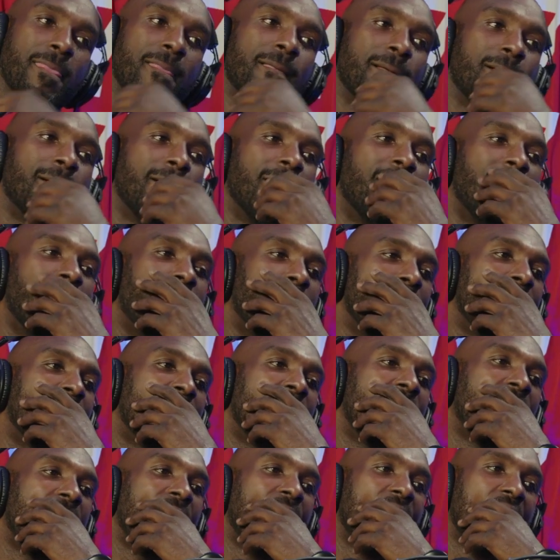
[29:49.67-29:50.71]
I can
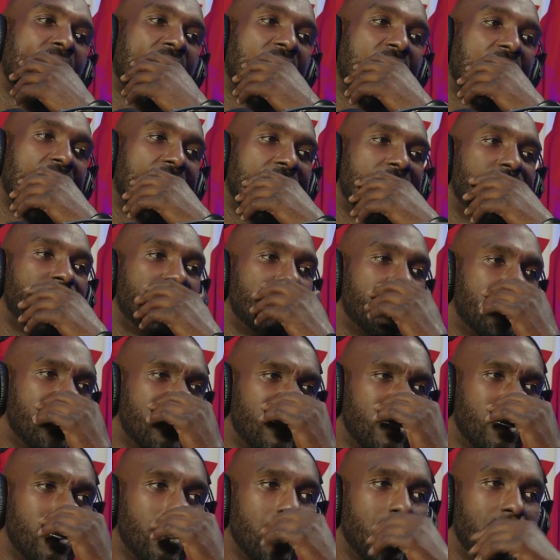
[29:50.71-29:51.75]

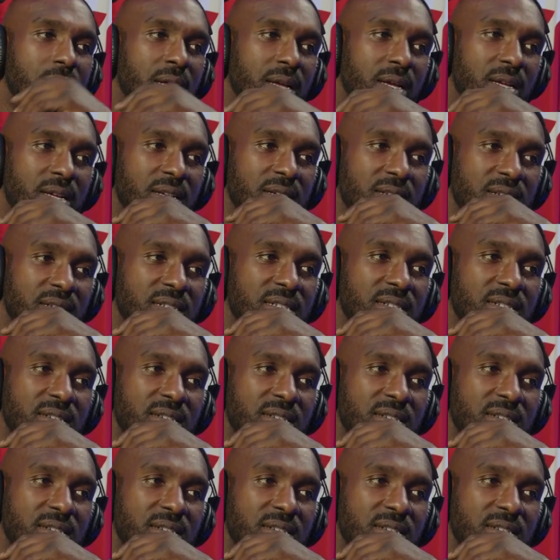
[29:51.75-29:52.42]
cheat the system, and it's